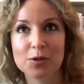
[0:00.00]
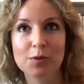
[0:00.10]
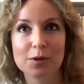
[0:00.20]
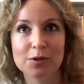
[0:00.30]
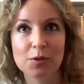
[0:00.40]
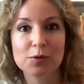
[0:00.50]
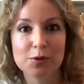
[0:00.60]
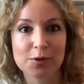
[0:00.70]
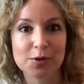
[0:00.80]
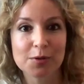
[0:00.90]
do or
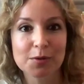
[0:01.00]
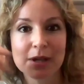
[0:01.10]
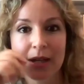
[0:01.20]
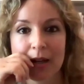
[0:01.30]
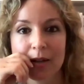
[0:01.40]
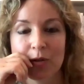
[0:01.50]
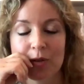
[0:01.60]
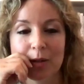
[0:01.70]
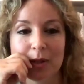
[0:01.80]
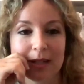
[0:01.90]
don't do to
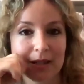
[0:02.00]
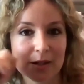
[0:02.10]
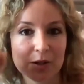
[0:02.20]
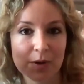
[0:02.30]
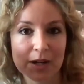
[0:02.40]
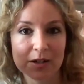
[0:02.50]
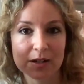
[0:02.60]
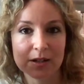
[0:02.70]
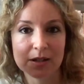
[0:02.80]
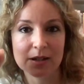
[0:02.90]
deal with these
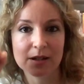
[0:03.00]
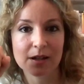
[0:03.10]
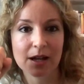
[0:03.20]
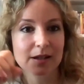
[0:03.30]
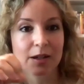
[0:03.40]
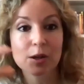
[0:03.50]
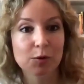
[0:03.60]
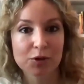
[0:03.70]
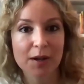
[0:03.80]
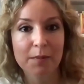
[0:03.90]
situations is has a
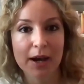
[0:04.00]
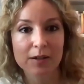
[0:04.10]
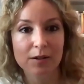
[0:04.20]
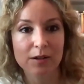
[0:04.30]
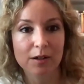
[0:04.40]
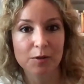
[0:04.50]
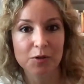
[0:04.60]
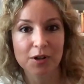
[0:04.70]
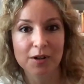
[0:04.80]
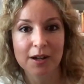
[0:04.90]
huge impact on the
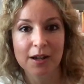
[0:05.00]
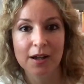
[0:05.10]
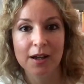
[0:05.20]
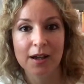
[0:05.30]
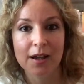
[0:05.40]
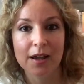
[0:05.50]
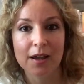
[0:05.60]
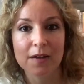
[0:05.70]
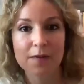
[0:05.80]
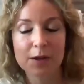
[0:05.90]
culture.
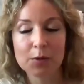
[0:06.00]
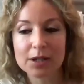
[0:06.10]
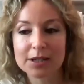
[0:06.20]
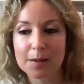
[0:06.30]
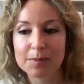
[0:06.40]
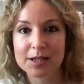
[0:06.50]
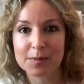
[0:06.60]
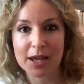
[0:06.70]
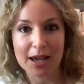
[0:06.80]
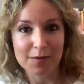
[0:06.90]
If you accept
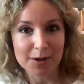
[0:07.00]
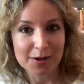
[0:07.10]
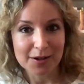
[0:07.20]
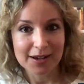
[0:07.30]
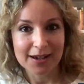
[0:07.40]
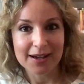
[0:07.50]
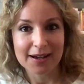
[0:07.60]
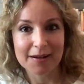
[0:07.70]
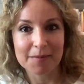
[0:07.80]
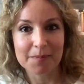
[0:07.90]
this behavior
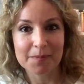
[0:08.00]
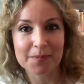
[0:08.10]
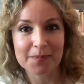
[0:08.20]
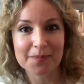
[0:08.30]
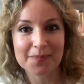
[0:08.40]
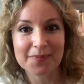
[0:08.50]
um,